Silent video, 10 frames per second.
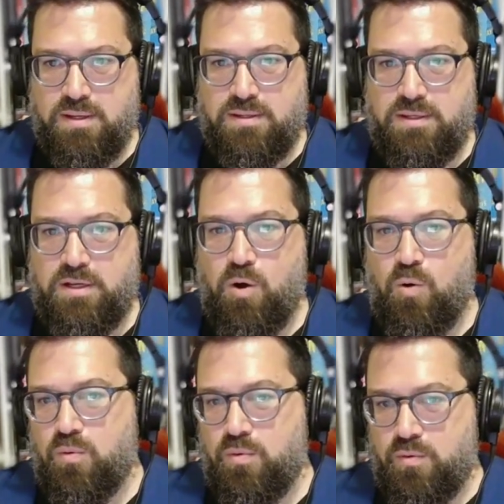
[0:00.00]

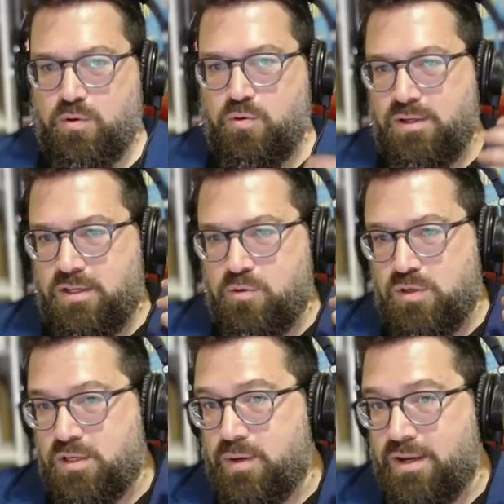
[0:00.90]
you
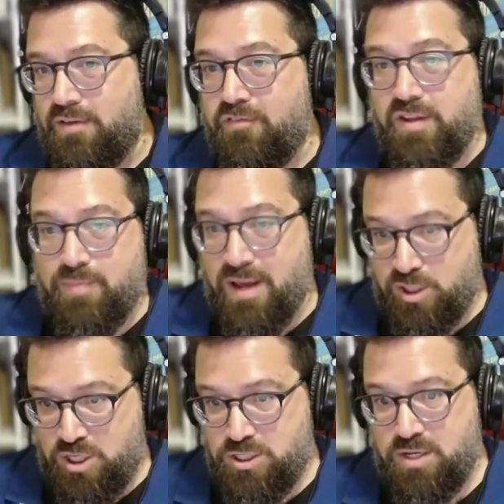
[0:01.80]
can create a feedback
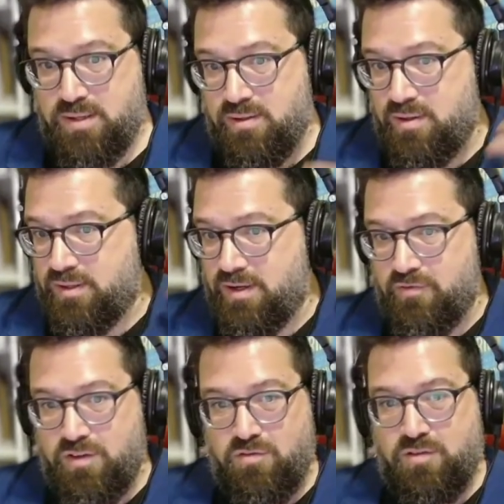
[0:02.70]
digest that kind
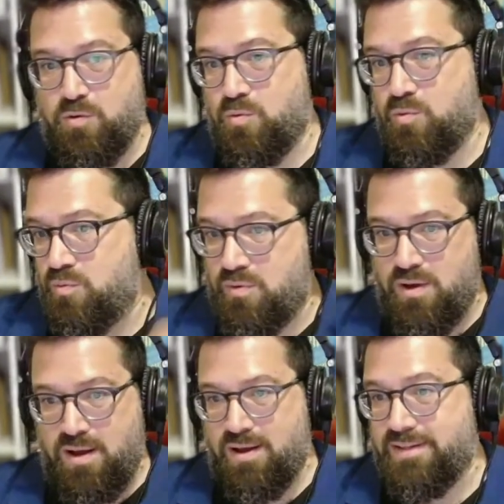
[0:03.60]
of gives you
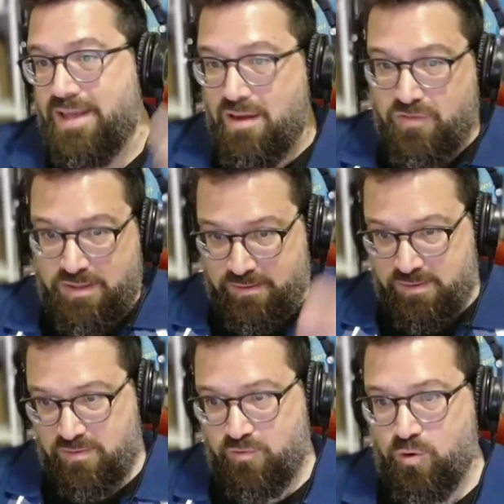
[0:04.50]
the
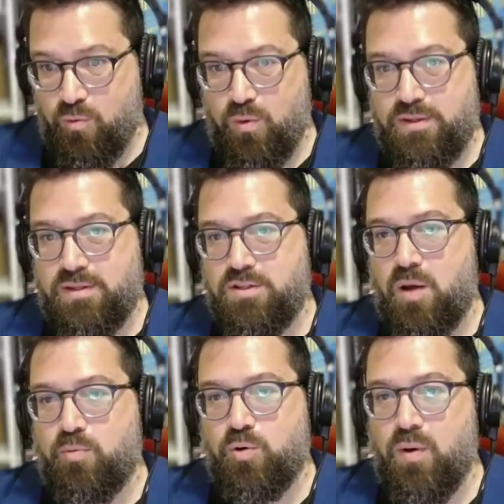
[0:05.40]
evidence for what the
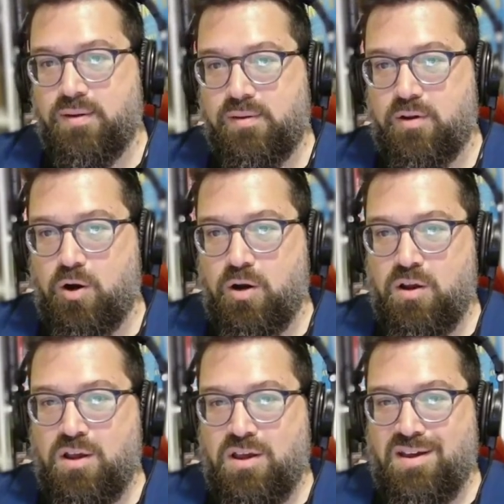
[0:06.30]
top requests are.
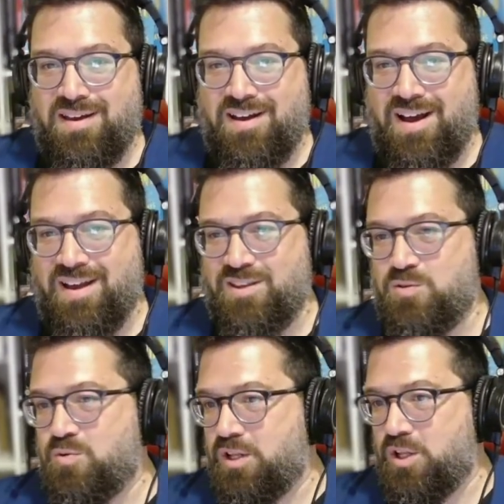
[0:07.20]

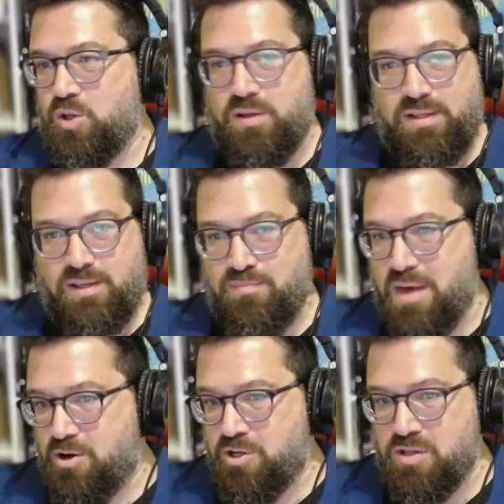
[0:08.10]
You can look at the
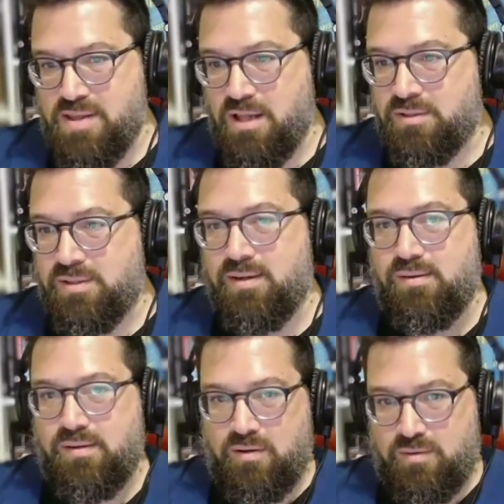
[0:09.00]
competitor
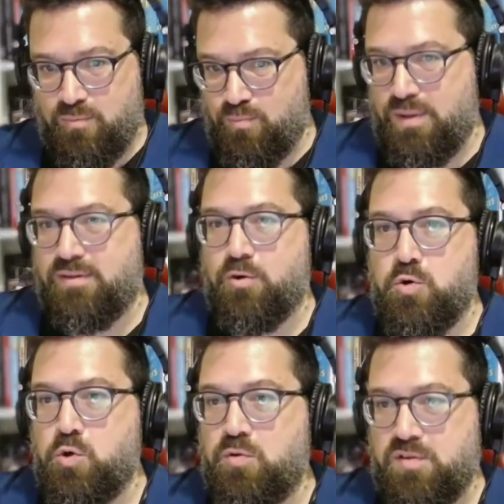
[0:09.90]
deltas based on
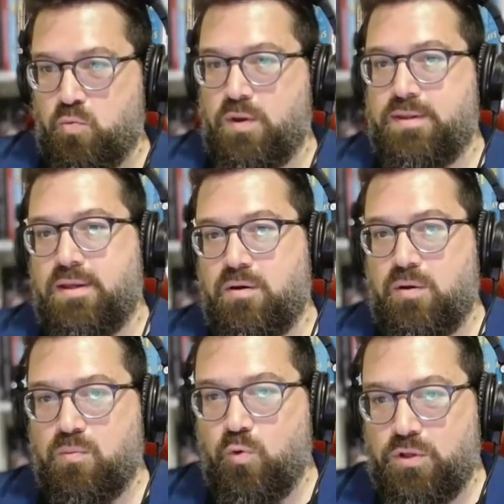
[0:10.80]
news and what
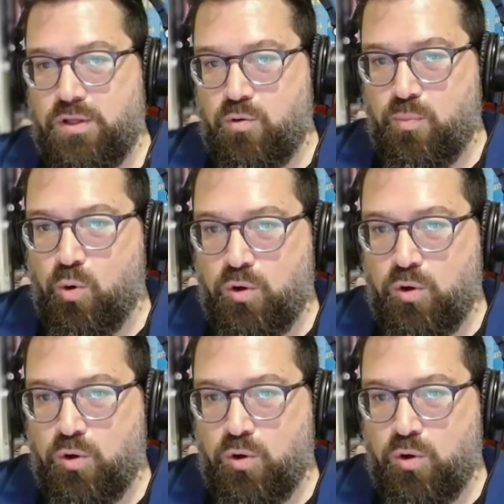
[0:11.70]
they report